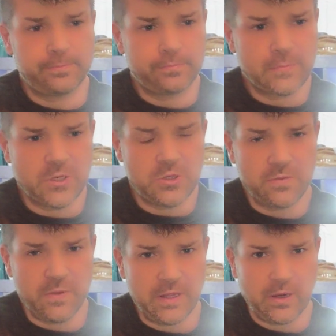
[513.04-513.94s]
It shouldn't
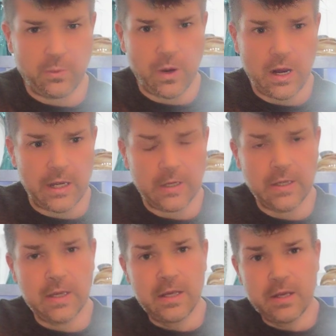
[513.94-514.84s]
feel like a rock.
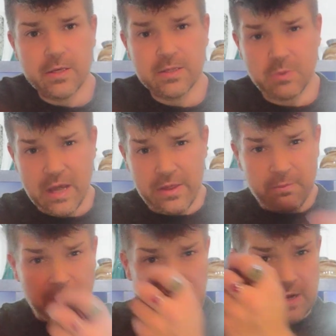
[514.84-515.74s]
Because how they
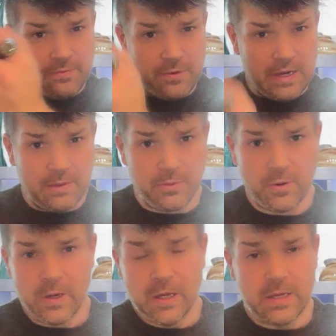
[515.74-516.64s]
mine for amber
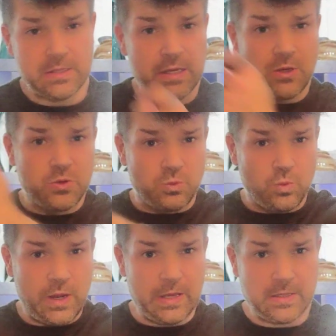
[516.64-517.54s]
is they use
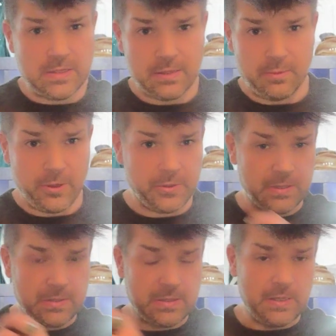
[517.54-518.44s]
rakes in the Baltic
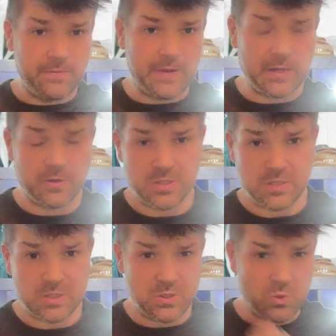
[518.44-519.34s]
Sea. In fact, there's a
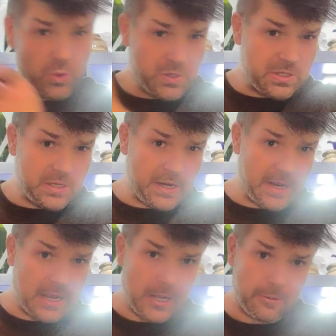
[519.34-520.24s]
source that I
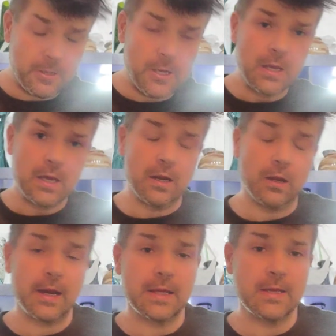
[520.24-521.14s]
have, and a
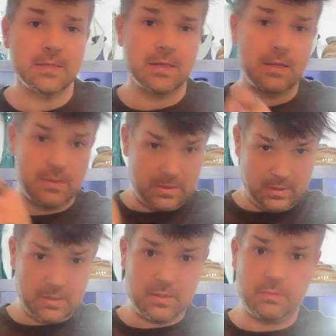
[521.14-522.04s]
lot of his
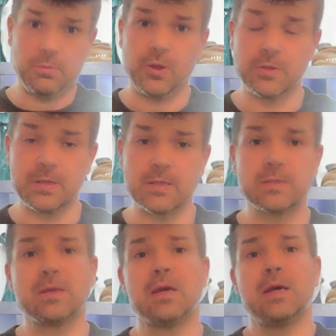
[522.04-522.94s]
in the Baltics,
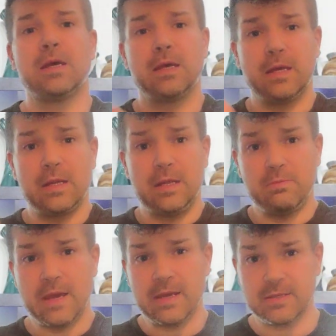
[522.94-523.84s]
and he
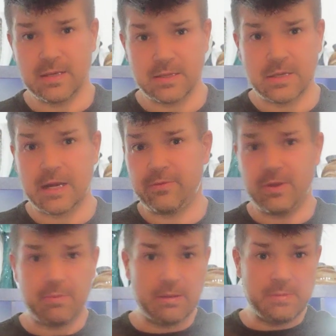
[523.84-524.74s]
makes things out of. He
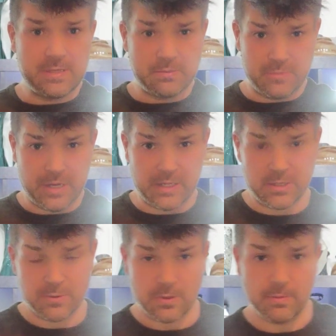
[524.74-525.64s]
made me some dice
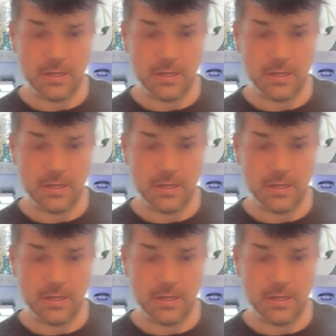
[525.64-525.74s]
from it.